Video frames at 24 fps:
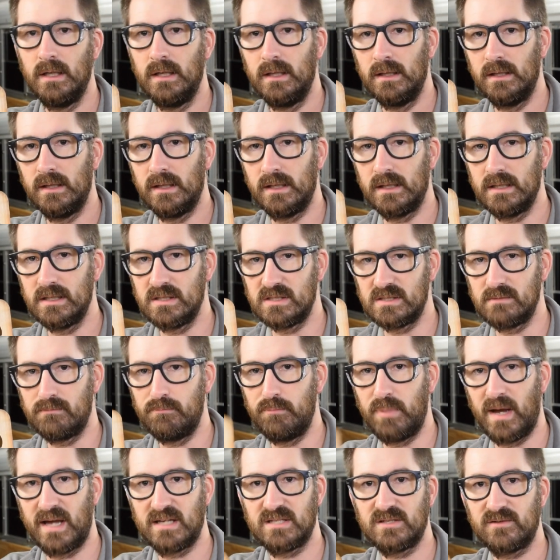that is
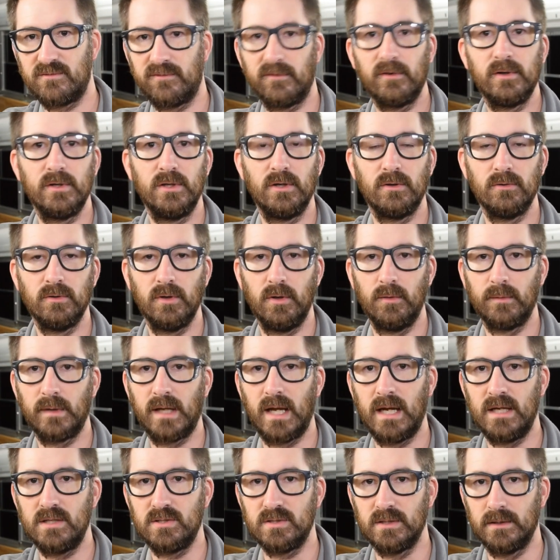best for your
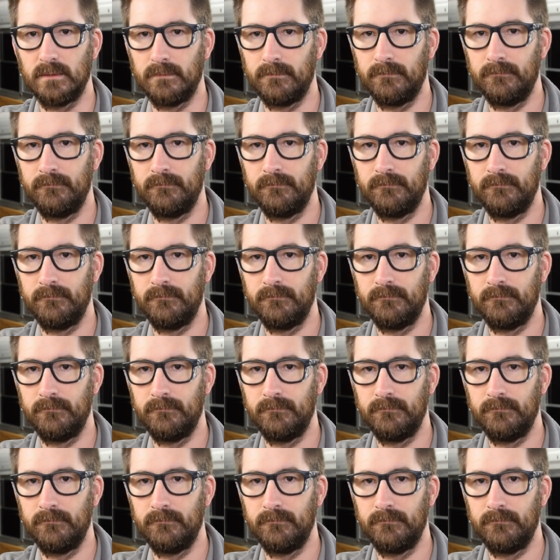location.